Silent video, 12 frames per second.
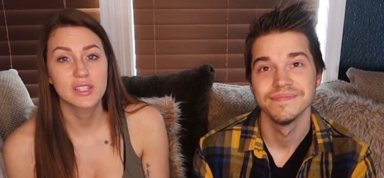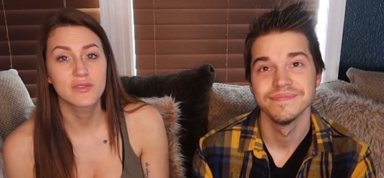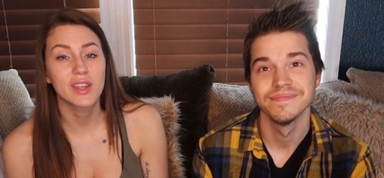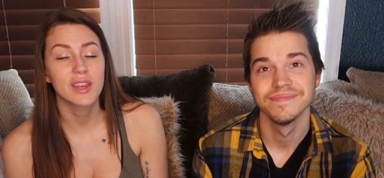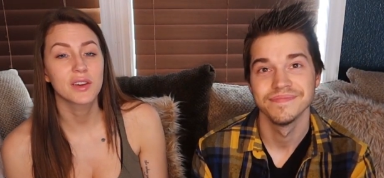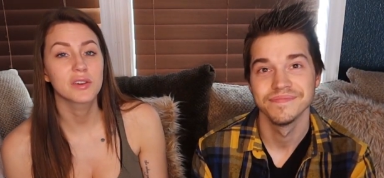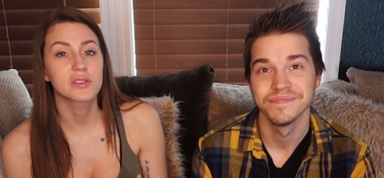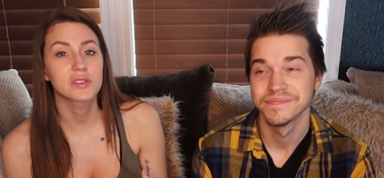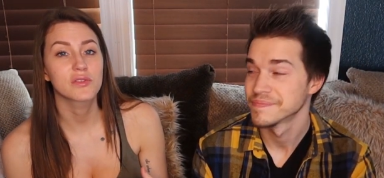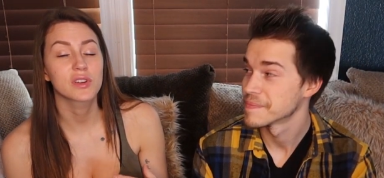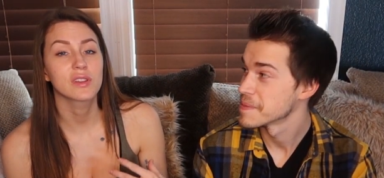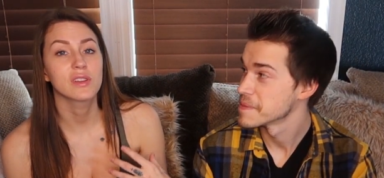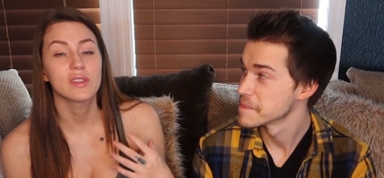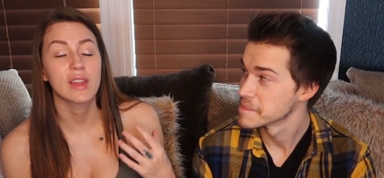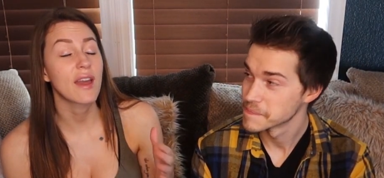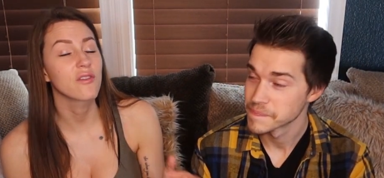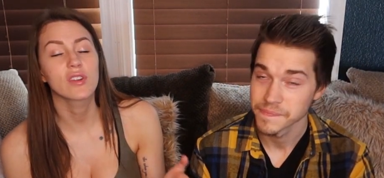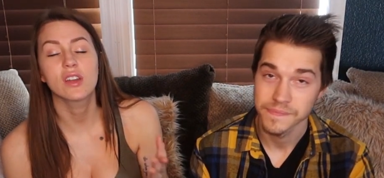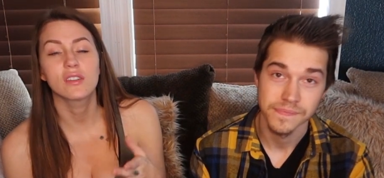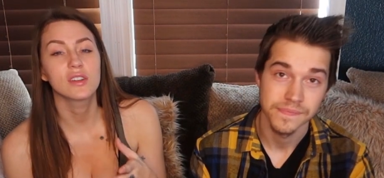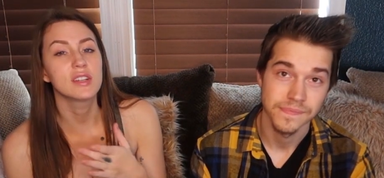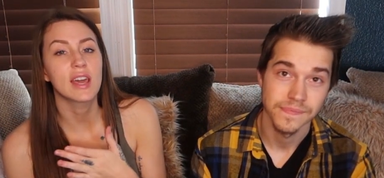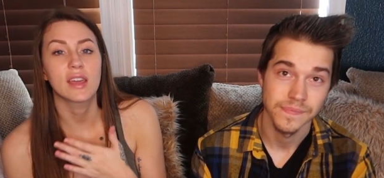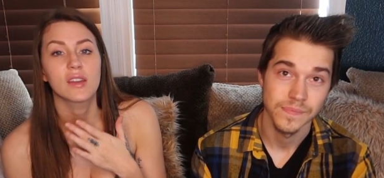Speaker 1: these videos for every
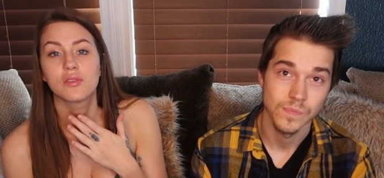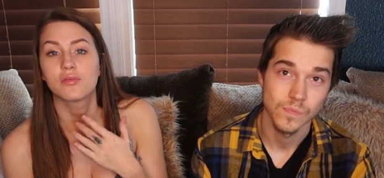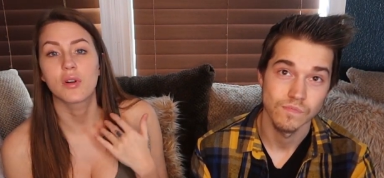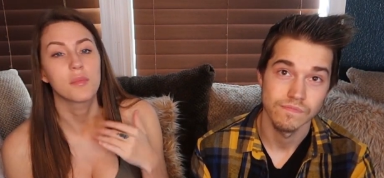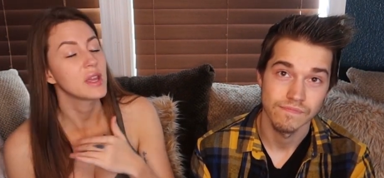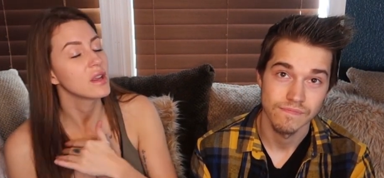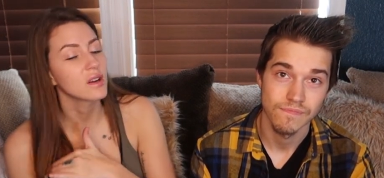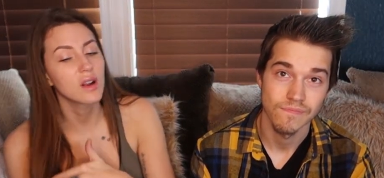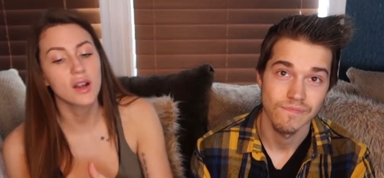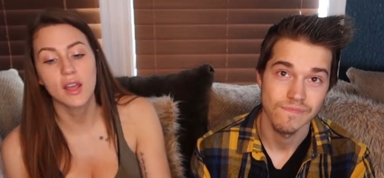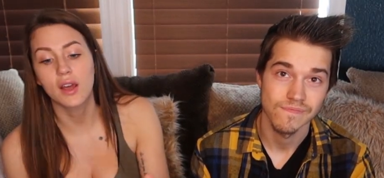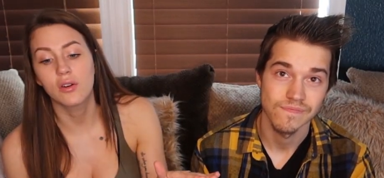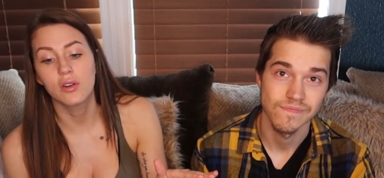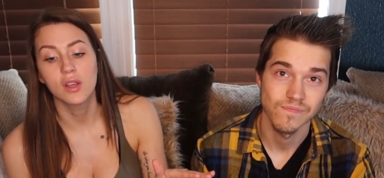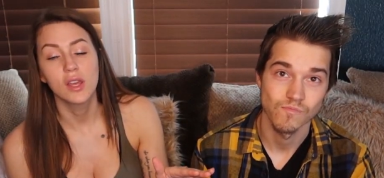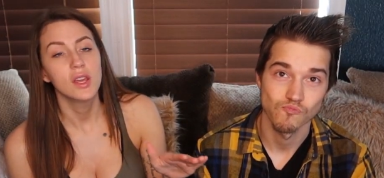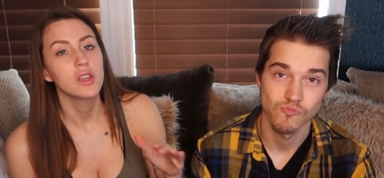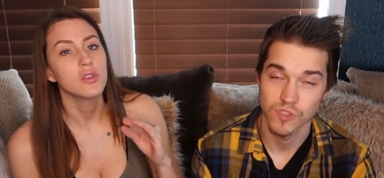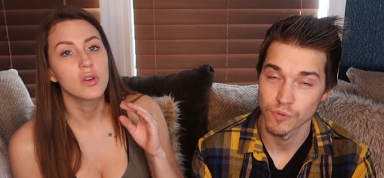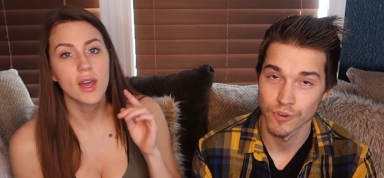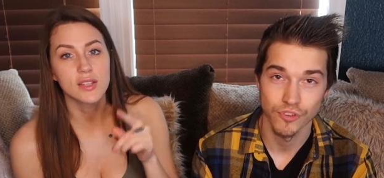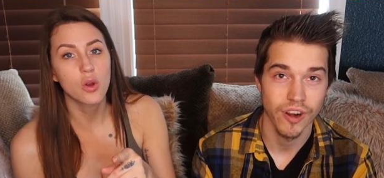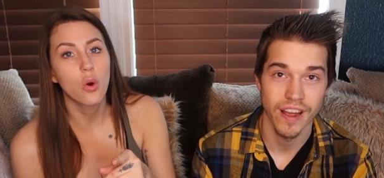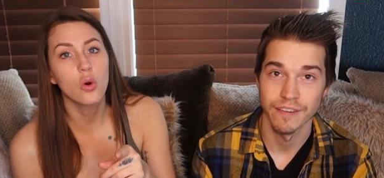other day from here on out. You
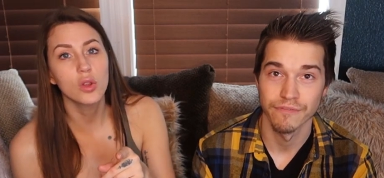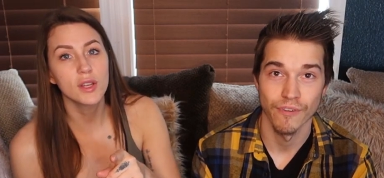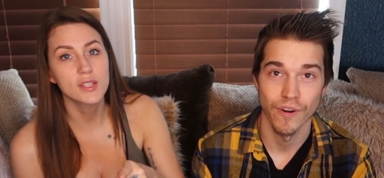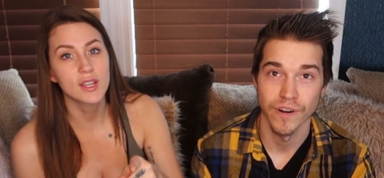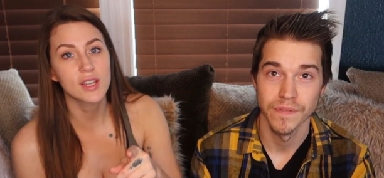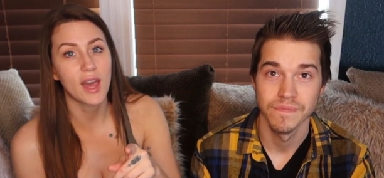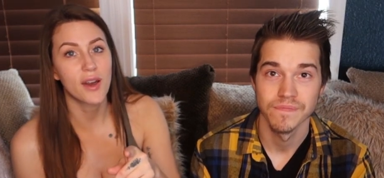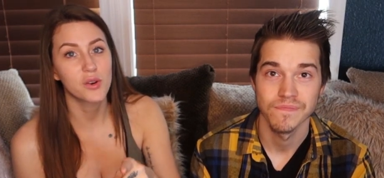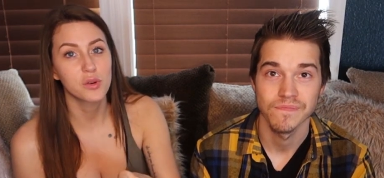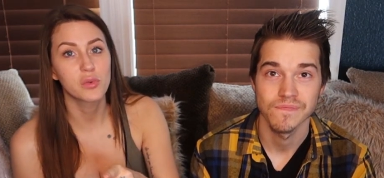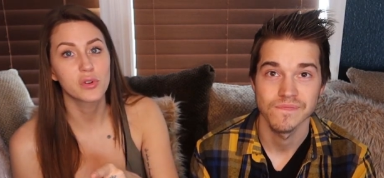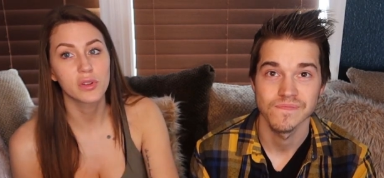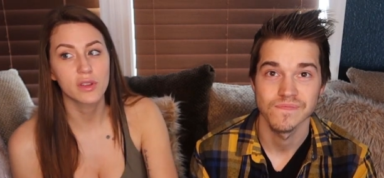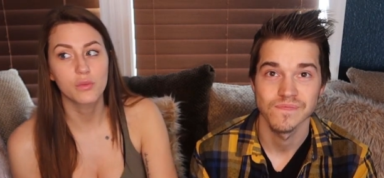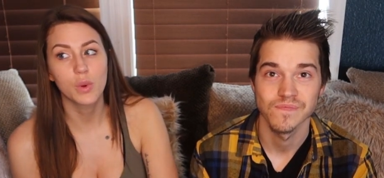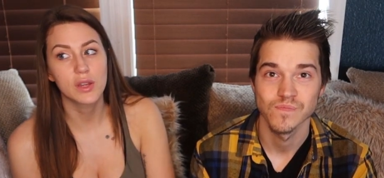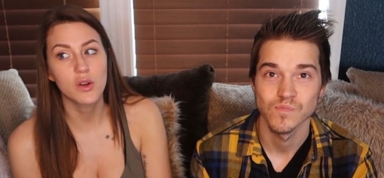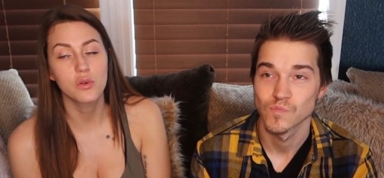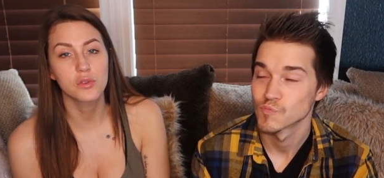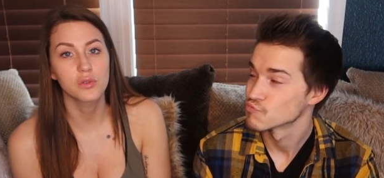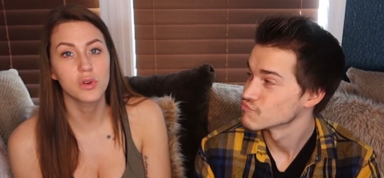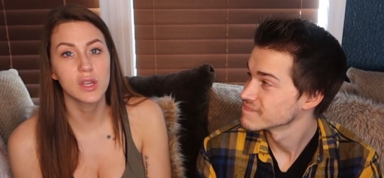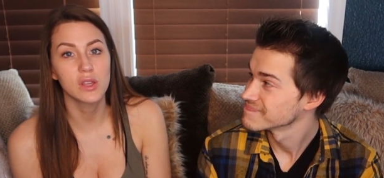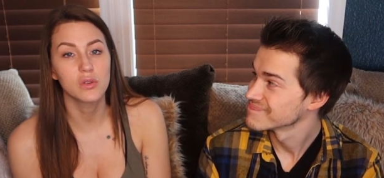guys hold us accountable. If we don't do
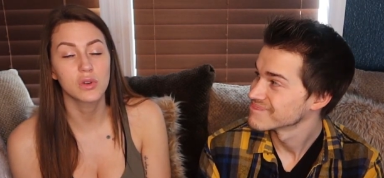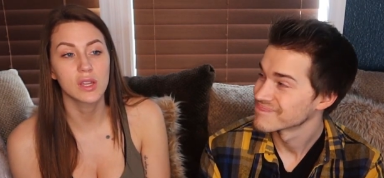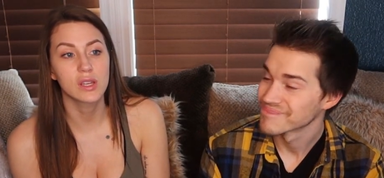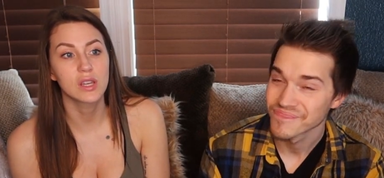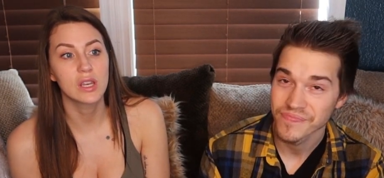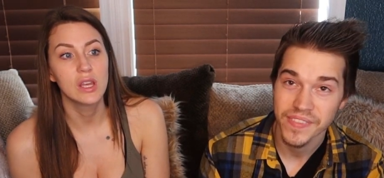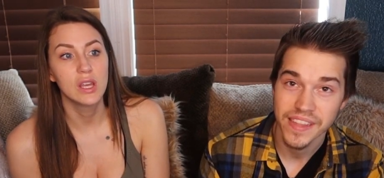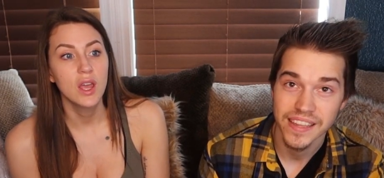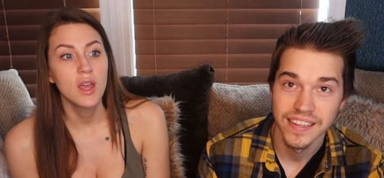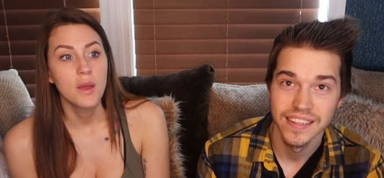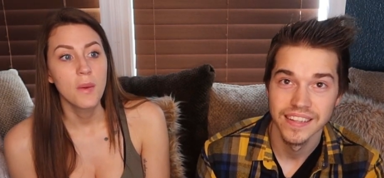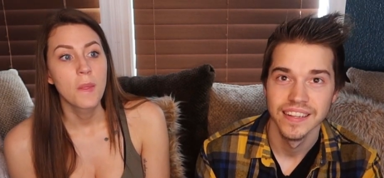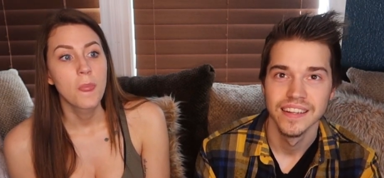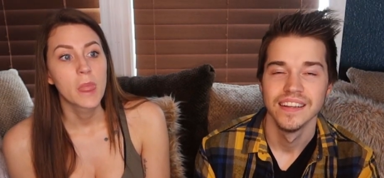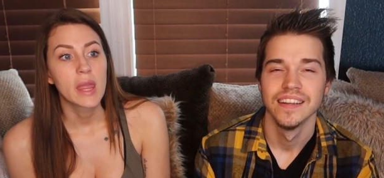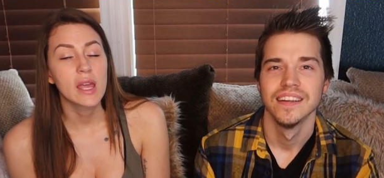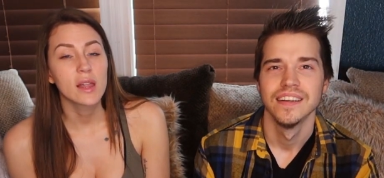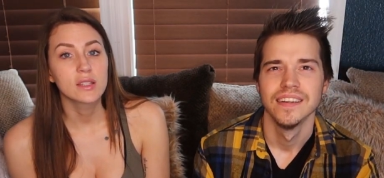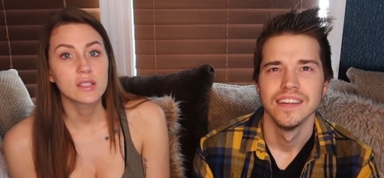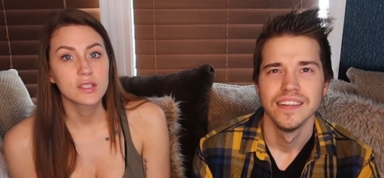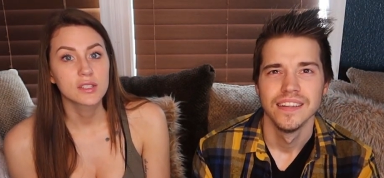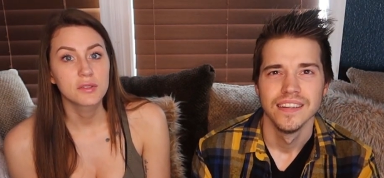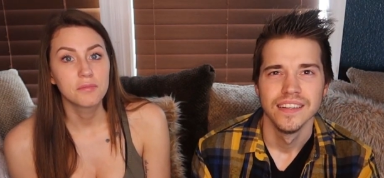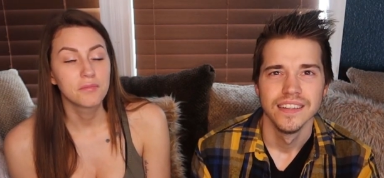it, you can yell at
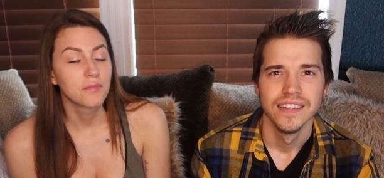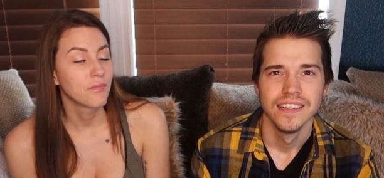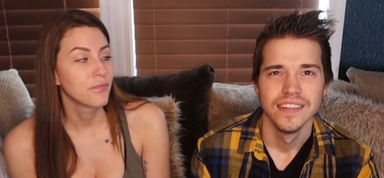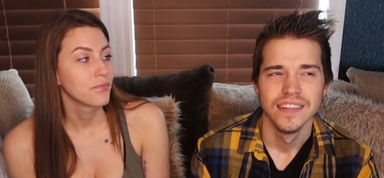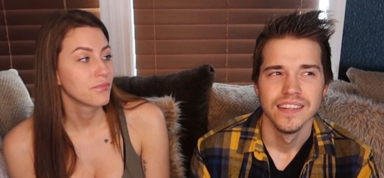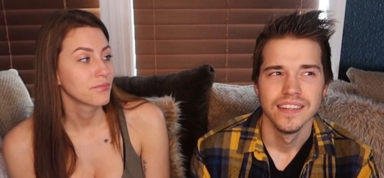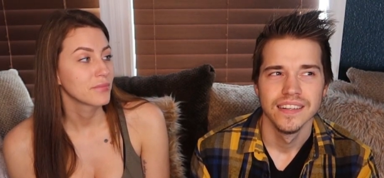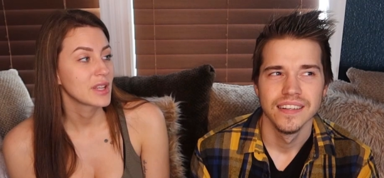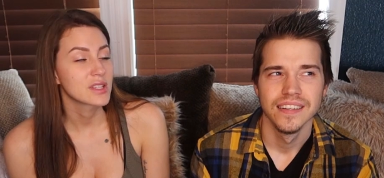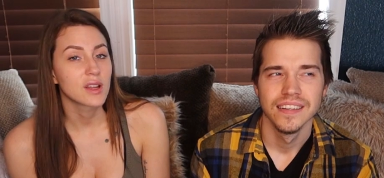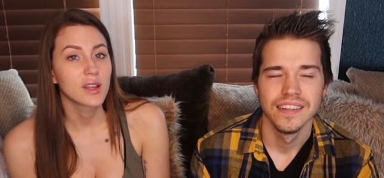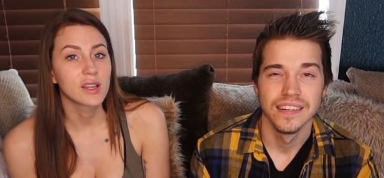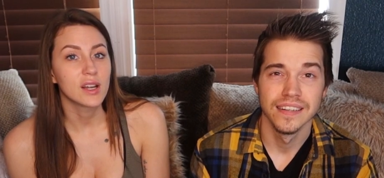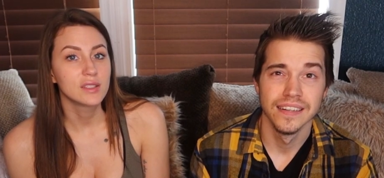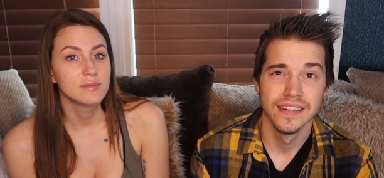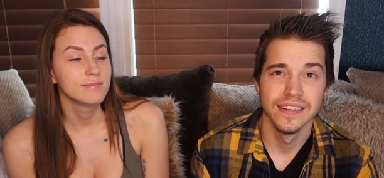us. That's all I got.